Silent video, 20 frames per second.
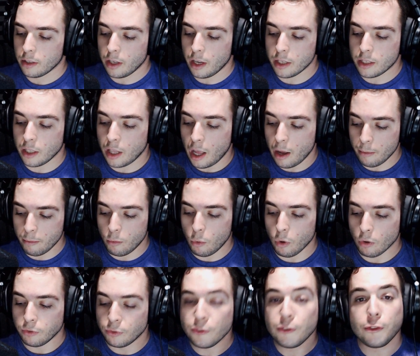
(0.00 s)
It's a lot
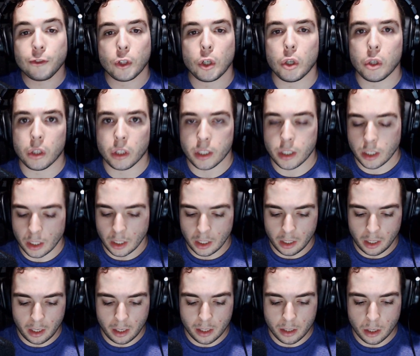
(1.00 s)
more full. It's
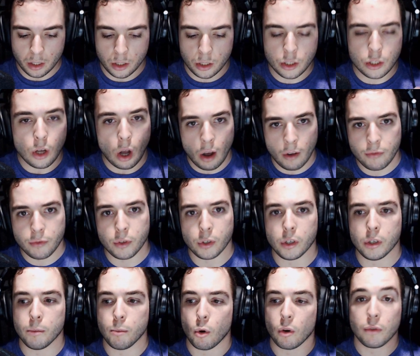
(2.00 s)
a
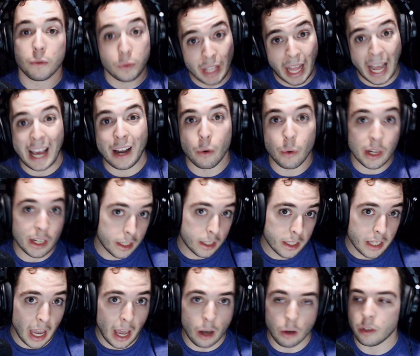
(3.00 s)
softer, more flattering
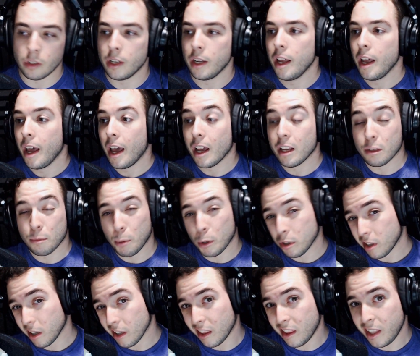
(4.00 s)
sound, as
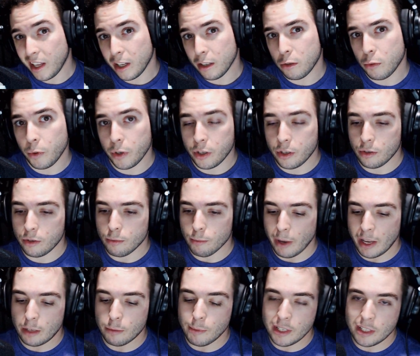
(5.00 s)
opposed to this, which
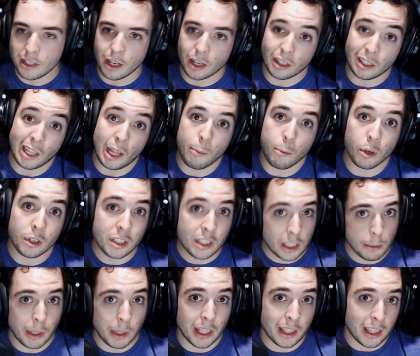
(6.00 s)
makes me sound a lot more
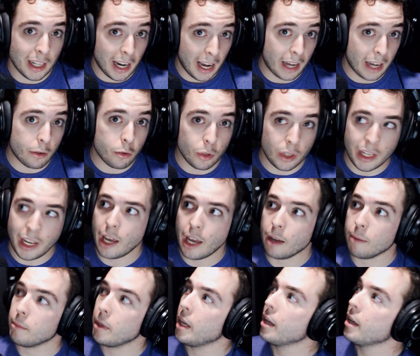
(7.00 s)
sibilant than I actually am.